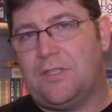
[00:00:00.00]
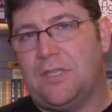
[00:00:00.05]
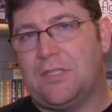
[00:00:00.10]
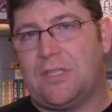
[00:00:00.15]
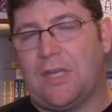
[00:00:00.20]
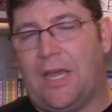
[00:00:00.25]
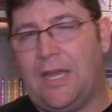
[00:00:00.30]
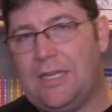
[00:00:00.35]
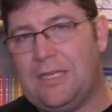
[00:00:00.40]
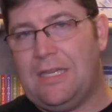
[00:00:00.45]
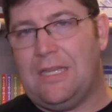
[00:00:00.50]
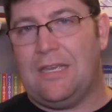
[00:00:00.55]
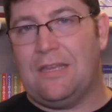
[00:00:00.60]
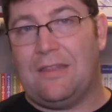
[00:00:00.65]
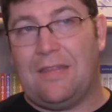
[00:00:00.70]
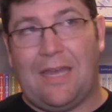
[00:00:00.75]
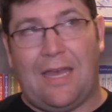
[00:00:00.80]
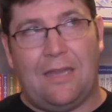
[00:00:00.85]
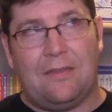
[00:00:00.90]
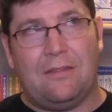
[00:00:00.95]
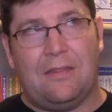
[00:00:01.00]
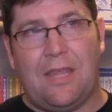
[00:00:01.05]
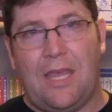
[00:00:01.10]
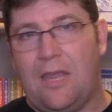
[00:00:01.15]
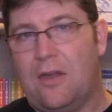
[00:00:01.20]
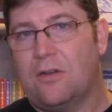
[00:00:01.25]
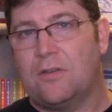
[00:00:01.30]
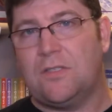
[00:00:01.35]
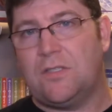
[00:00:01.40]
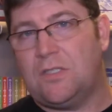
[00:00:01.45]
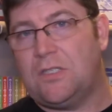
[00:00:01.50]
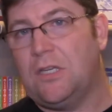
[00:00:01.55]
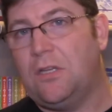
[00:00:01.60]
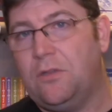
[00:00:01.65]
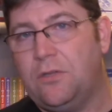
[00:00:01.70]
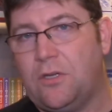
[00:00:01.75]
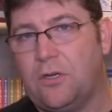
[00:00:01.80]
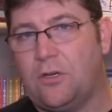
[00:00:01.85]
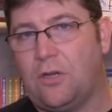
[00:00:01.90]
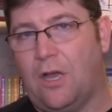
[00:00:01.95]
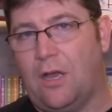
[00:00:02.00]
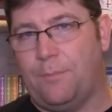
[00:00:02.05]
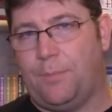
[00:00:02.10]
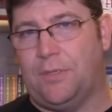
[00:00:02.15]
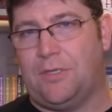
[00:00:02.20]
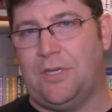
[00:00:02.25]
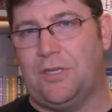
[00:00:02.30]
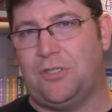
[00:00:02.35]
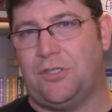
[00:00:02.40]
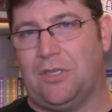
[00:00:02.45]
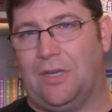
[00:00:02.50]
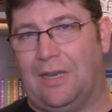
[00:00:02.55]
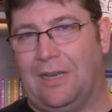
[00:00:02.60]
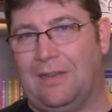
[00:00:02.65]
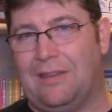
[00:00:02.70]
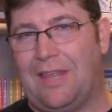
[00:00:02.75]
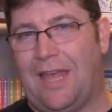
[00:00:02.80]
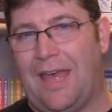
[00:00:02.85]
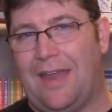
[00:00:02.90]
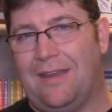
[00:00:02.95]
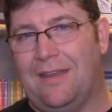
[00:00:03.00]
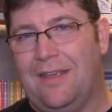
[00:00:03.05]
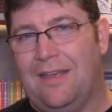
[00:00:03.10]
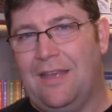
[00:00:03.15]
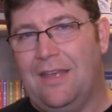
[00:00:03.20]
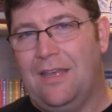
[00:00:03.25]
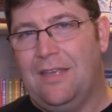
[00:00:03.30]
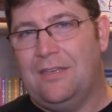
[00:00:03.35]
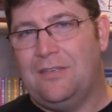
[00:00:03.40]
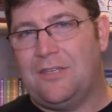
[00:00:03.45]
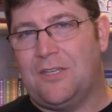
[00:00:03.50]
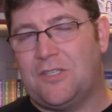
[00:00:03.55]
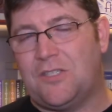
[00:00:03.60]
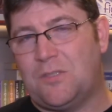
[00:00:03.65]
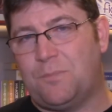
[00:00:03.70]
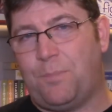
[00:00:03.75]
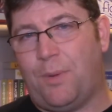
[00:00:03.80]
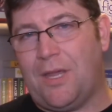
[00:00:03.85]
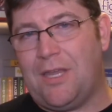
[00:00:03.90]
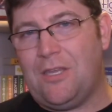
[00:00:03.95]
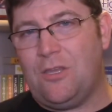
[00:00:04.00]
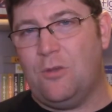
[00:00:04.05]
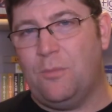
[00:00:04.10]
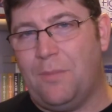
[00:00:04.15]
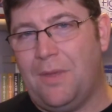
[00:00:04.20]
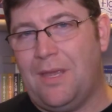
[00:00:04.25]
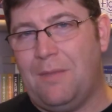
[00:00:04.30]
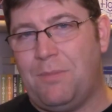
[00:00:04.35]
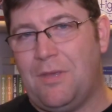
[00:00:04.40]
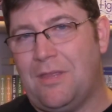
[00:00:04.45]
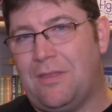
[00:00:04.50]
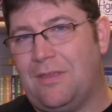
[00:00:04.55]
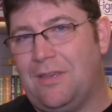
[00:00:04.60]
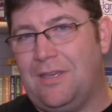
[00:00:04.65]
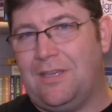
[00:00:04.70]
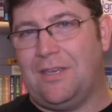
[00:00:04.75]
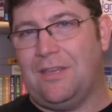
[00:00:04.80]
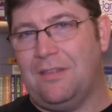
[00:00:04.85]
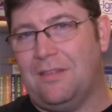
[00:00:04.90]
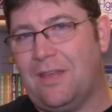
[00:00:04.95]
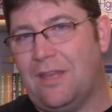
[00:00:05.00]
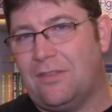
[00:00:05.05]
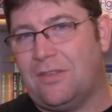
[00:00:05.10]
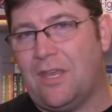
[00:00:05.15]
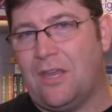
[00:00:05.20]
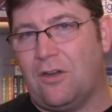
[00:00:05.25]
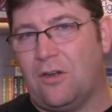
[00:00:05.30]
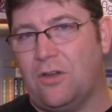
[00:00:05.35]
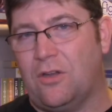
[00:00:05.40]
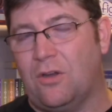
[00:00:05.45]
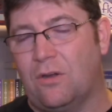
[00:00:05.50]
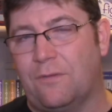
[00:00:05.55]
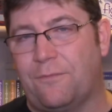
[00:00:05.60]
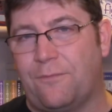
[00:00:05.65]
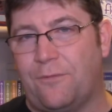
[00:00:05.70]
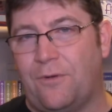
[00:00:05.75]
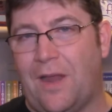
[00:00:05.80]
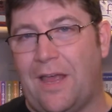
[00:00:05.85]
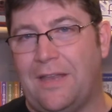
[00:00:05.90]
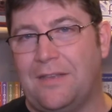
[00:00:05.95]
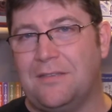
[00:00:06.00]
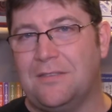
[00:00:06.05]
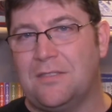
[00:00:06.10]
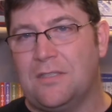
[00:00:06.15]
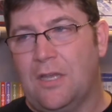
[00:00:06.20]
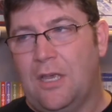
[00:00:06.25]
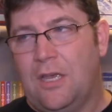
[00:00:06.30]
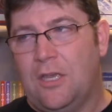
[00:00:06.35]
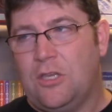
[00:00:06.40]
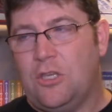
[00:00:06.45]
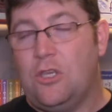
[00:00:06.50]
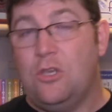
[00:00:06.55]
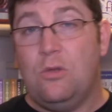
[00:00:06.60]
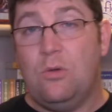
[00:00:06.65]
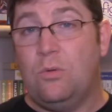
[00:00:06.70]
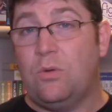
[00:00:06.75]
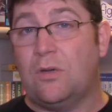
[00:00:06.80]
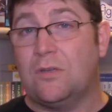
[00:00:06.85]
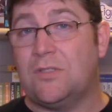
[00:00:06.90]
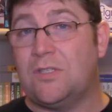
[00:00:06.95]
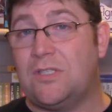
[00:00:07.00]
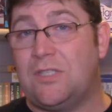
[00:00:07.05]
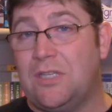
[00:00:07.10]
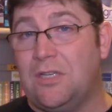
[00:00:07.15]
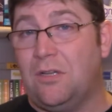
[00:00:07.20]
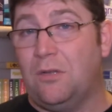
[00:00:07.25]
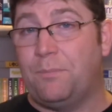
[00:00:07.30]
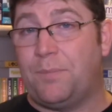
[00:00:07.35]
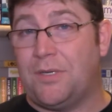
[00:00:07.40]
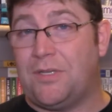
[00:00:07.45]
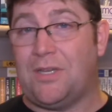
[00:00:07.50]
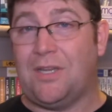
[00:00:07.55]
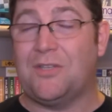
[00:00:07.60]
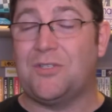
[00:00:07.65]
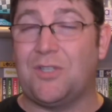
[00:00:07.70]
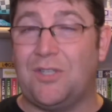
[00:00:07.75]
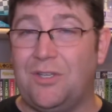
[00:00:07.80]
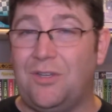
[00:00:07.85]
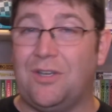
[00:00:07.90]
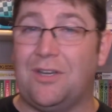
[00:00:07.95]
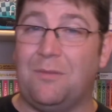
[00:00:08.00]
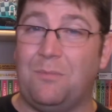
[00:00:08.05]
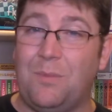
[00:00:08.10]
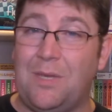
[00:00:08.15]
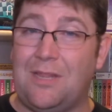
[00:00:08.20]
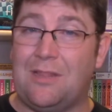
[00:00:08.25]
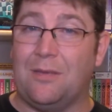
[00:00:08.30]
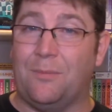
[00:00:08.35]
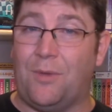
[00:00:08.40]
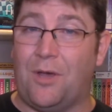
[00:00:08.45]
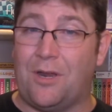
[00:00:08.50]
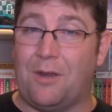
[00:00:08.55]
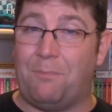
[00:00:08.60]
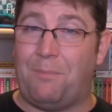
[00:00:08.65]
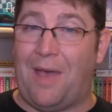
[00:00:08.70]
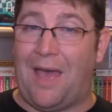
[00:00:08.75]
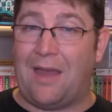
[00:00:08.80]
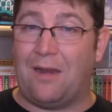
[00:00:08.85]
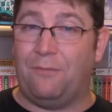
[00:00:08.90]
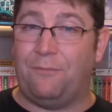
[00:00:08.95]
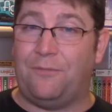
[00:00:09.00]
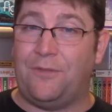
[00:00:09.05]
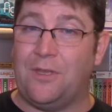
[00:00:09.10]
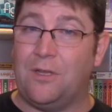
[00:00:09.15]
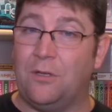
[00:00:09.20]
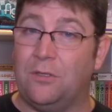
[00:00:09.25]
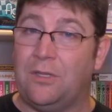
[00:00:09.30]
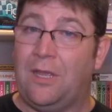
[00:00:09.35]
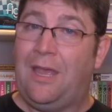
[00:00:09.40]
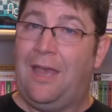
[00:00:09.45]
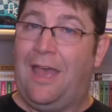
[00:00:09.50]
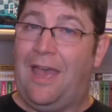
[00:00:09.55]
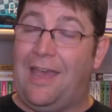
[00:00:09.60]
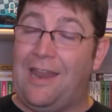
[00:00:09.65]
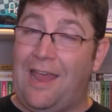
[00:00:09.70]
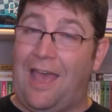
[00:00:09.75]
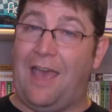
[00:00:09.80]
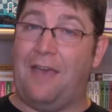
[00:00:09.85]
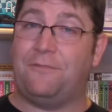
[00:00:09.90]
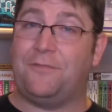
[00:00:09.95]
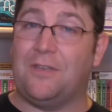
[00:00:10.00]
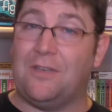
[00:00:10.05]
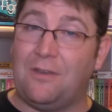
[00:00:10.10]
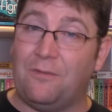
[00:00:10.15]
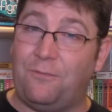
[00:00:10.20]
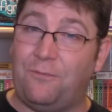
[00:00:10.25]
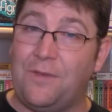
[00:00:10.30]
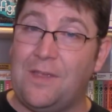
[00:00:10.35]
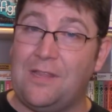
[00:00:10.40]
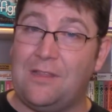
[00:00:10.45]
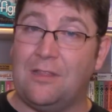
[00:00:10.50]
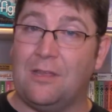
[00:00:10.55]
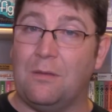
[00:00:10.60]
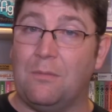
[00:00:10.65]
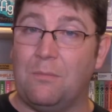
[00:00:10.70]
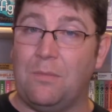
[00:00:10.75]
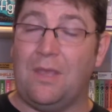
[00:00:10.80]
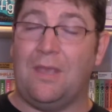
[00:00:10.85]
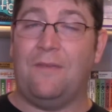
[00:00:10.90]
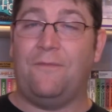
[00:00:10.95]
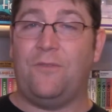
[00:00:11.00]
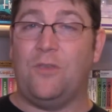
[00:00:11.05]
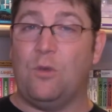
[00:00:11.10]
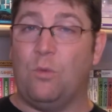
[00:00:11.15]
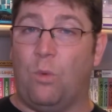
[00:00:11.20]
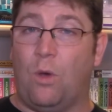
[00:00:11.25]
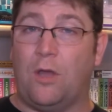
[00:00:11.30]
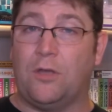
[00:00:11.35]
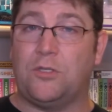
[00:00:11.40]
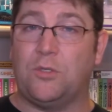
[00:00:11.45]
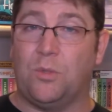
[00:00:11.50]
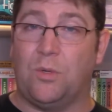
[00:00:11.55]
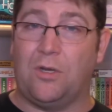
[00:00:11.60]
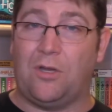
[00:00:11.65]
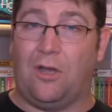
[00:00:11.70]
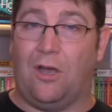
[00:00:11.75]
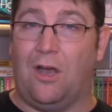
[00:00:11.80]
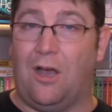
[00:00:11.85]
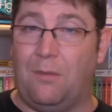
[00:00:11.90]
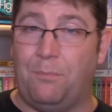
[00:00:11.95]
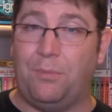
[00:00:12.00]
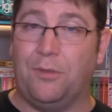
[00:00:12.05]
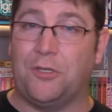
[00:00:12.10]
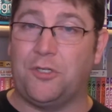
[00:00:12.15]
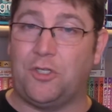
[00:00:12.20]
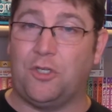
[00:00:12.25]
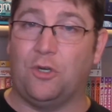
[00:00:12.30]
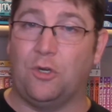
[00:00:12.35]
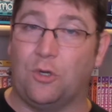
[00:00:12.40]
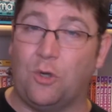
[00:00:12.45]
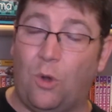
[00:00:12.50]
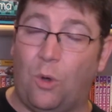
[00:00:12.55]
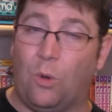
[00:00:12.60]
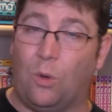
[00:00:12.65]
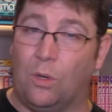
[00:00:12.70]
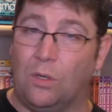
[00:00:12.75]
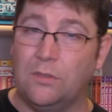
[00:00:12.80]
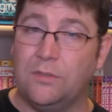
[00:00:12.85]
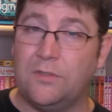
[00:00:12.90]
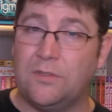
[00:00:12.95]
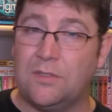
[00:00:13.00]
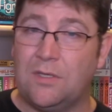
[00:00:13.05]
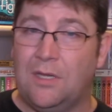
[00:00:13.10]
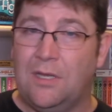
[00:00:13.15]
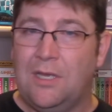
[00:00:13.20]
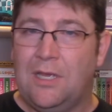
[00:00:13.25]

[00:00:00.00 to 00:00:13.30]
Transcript: this idea that they are still your competition, that despite you maybe thinking that they are your friends, you are still potentially going to meet them on a battlefield and have to defeat them if you want to accomplish your goals.